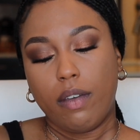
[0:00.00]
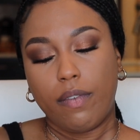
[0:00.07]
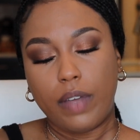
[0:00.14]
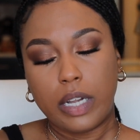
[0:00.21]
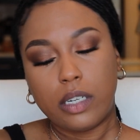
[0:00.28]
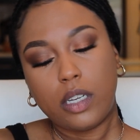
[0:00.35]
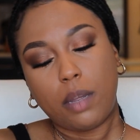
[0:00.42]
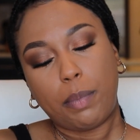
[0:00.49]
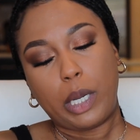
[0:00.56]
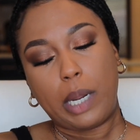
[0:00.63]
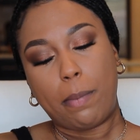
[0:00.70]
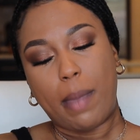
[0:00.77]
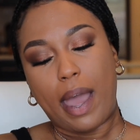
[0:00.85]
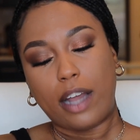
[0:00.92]
Fenty
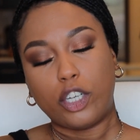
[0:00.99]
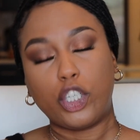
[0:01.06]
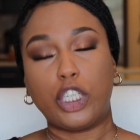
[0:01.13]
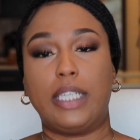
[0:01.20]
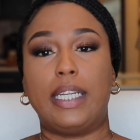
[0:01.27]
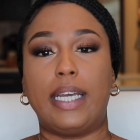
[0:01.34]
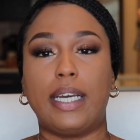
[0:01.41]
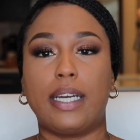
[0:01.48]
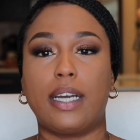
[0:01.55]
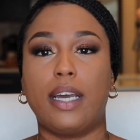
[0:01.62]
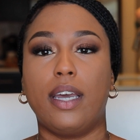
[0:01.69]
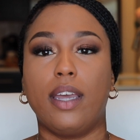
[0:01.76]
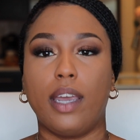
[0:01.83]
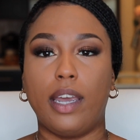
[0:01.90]
Beauty Match
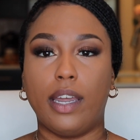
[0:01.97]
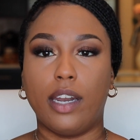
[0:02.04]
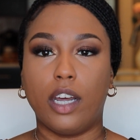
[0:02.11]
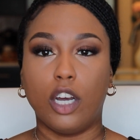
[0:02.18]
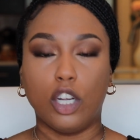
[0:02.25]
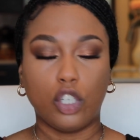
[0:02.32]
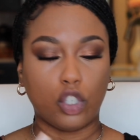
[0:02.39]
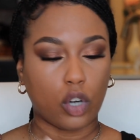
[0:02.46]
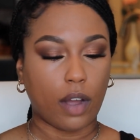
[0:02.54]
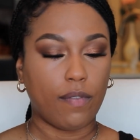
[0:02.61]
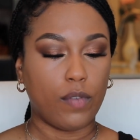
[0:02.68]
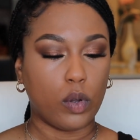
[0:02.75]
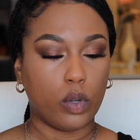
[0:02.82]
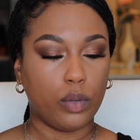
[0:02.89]
Stick in
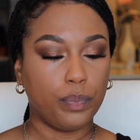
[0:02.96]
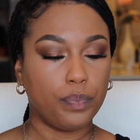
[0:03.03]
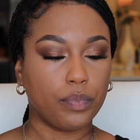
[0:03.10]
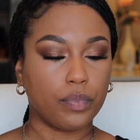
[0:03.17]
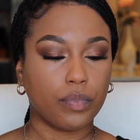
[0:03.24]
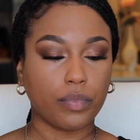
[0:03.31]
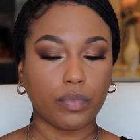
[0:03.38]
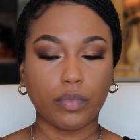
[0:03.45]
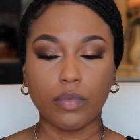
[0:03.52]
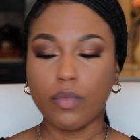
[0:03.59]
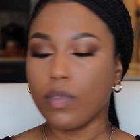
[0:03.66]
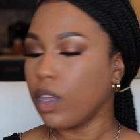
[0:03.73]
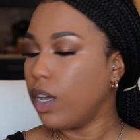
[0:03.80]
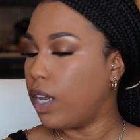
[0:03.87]
Truffle,
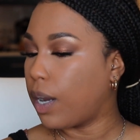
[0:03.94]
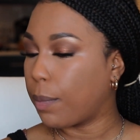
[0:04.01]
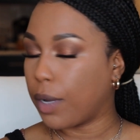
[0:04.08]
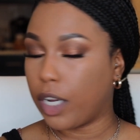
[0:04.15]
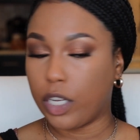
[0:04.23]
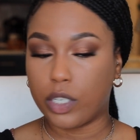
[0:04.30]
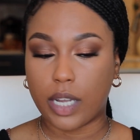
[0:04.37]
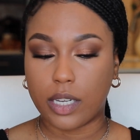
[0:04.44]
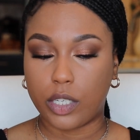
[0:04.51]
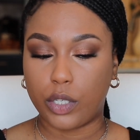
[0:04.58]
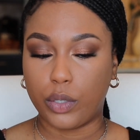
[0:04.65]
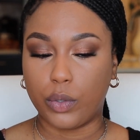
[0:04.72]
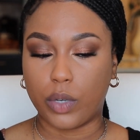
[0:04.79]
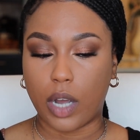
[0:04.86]
and I'm gonna use that
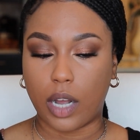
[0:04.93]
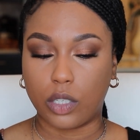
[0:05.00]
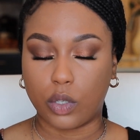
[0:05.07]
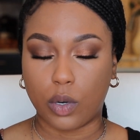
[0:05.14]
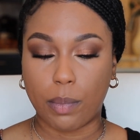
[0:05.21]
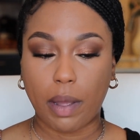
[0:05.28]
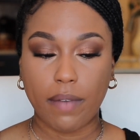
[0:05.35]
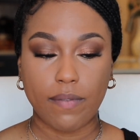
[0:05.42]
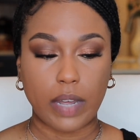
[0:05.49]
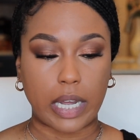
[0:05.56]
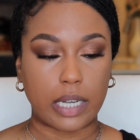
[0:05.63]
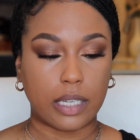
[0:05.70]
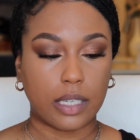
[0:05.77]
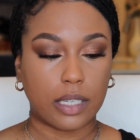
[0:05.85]
to contour my
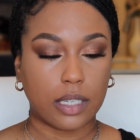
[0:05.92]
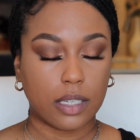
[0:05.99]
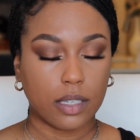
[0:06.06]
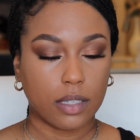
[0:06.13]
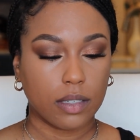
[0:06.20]
face.